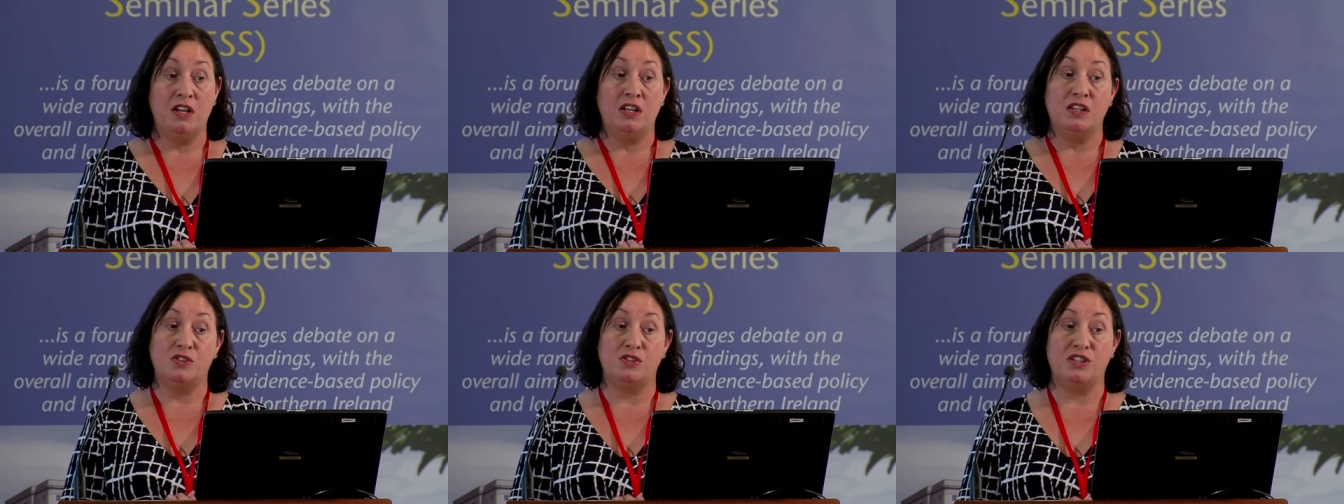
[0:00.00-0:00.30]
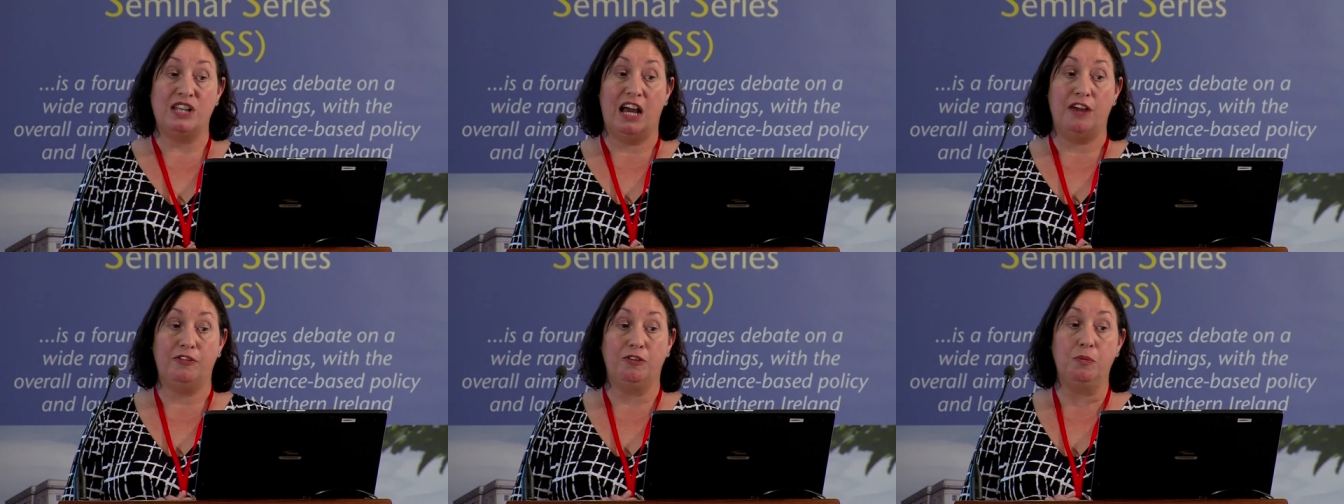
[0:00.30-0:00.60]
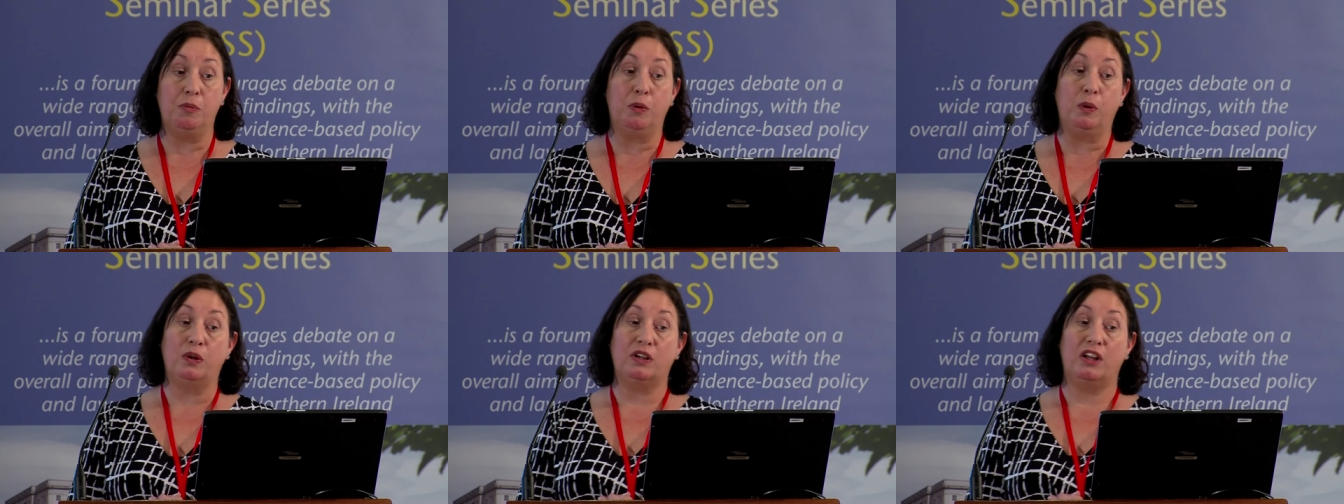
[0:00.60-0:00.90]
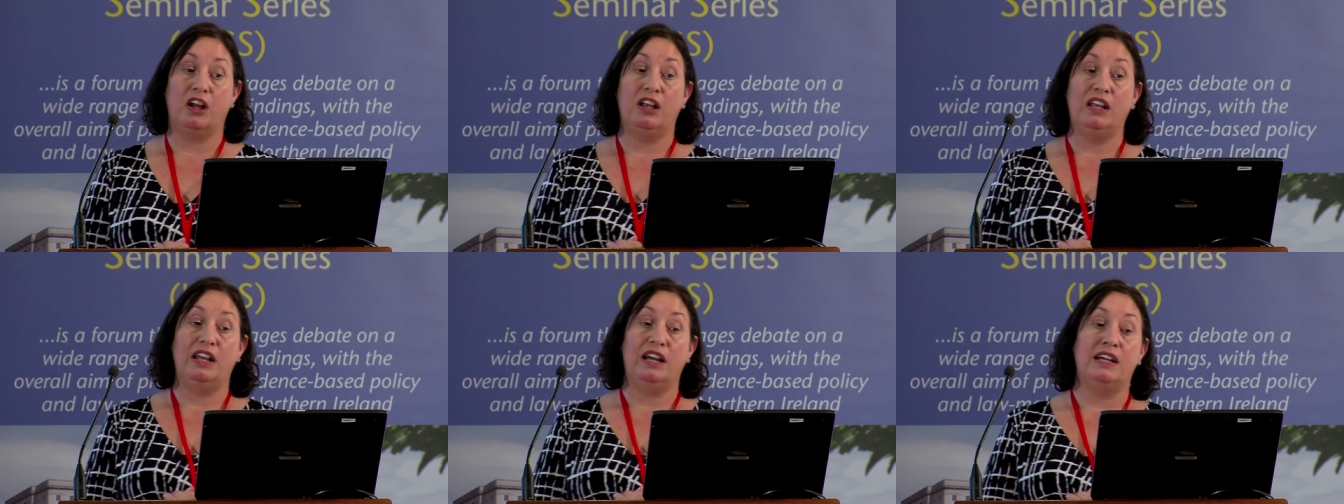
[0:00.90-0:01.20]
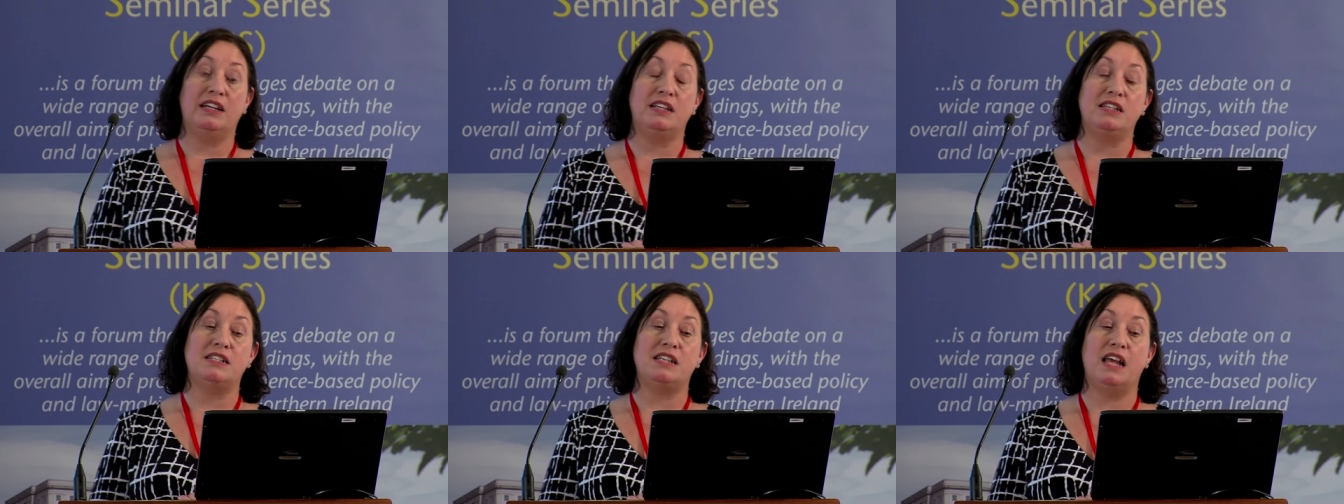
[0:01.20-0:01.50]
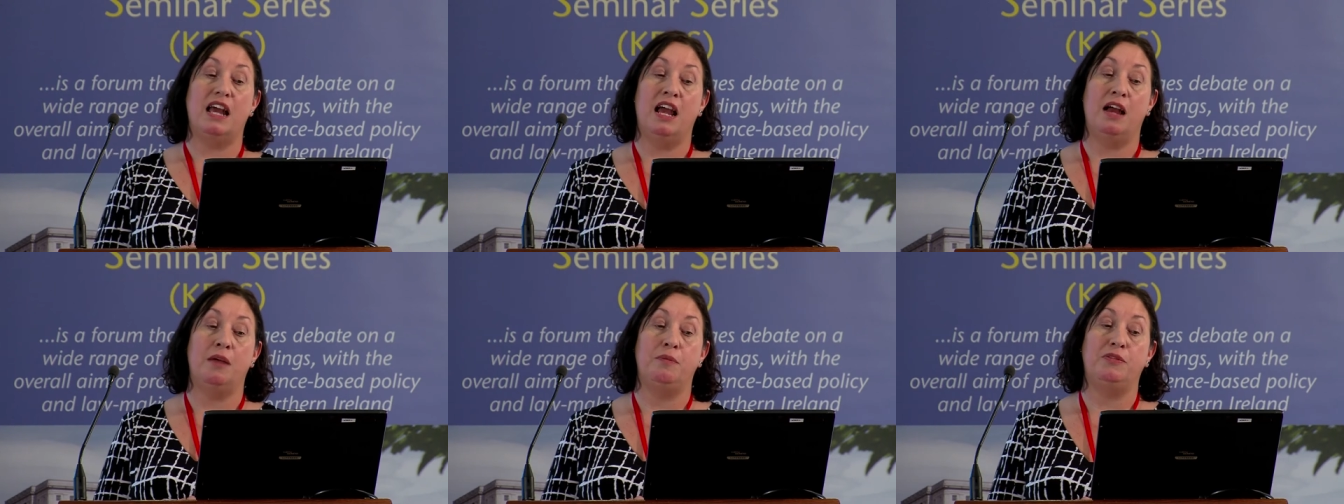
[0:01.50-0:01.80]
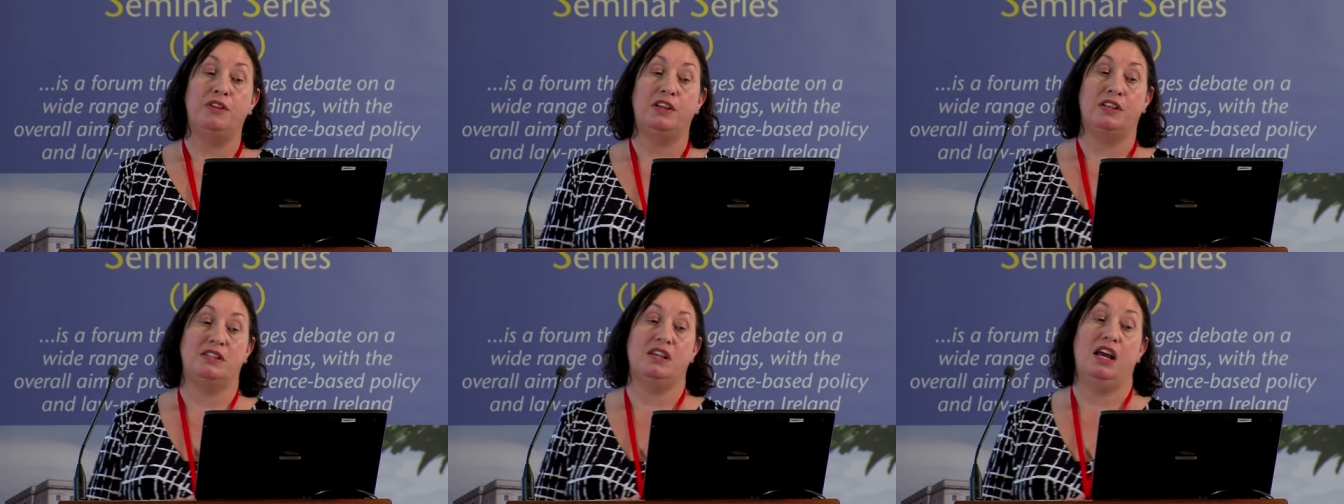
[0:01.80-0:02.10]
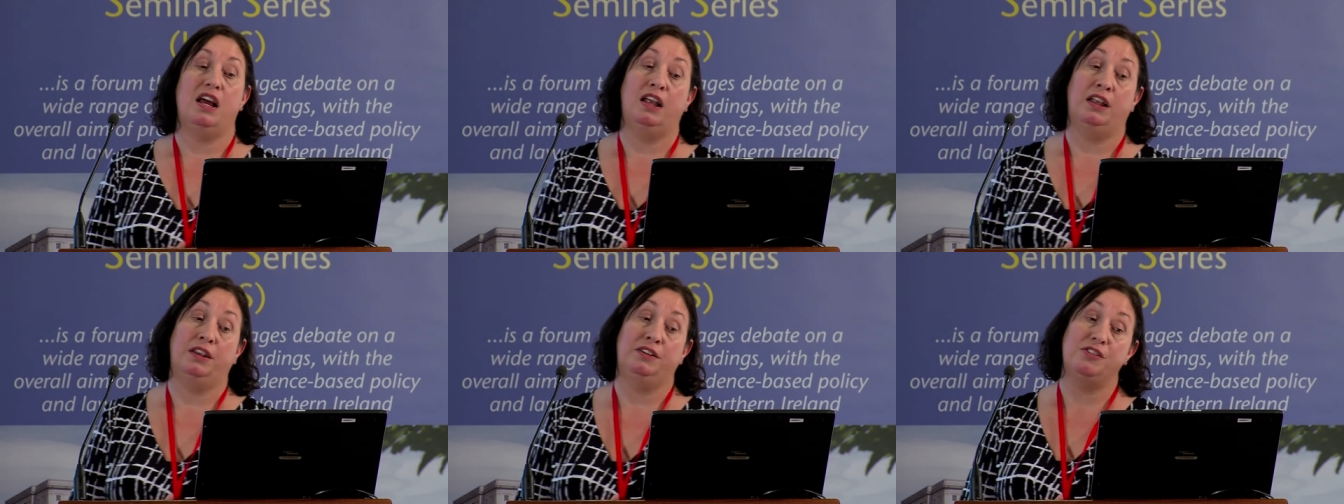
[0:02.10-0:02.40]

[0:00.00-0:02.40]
So Davenport outlined um, that uh,